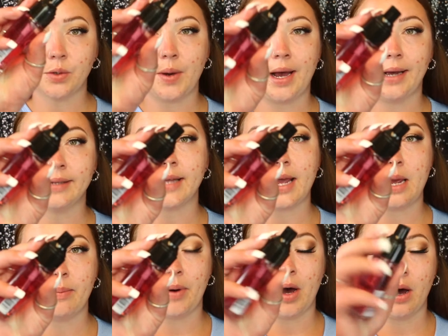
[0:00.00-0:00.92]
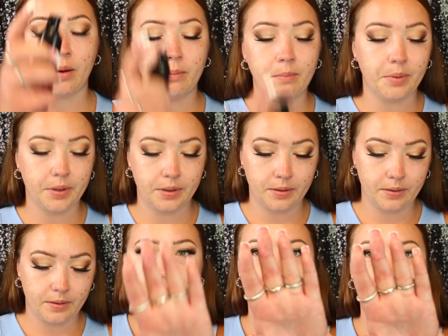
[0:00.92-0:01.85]
it has a pump.
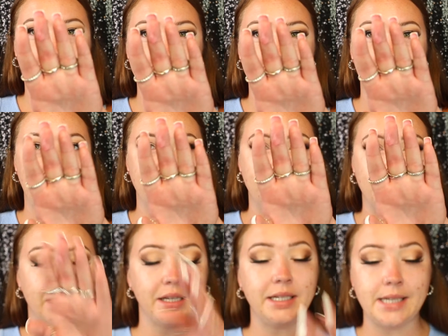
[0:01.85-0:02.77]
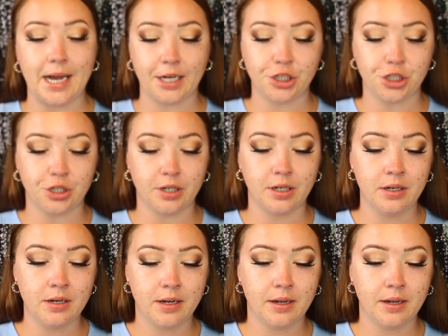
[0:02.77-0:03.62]
So it is a jelly texture.